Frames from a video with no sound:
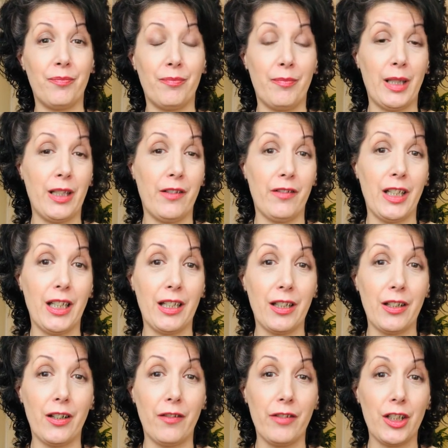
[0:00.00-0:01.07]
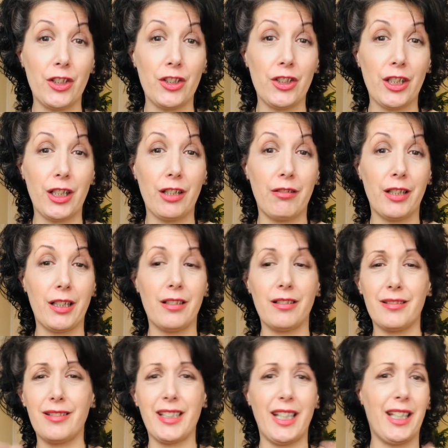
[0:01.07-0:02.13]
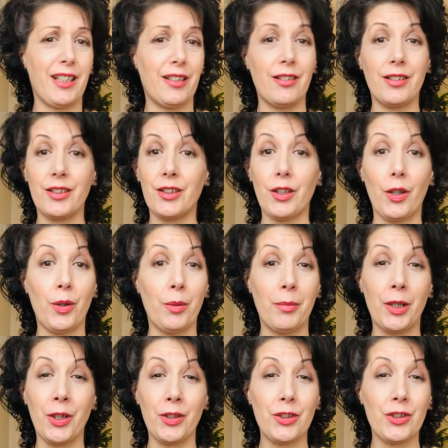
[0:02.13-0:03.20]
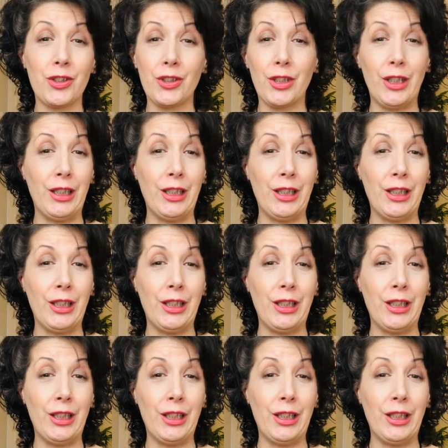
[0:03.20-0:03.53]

Being a vegan and a vegetarian, I'd taken so much,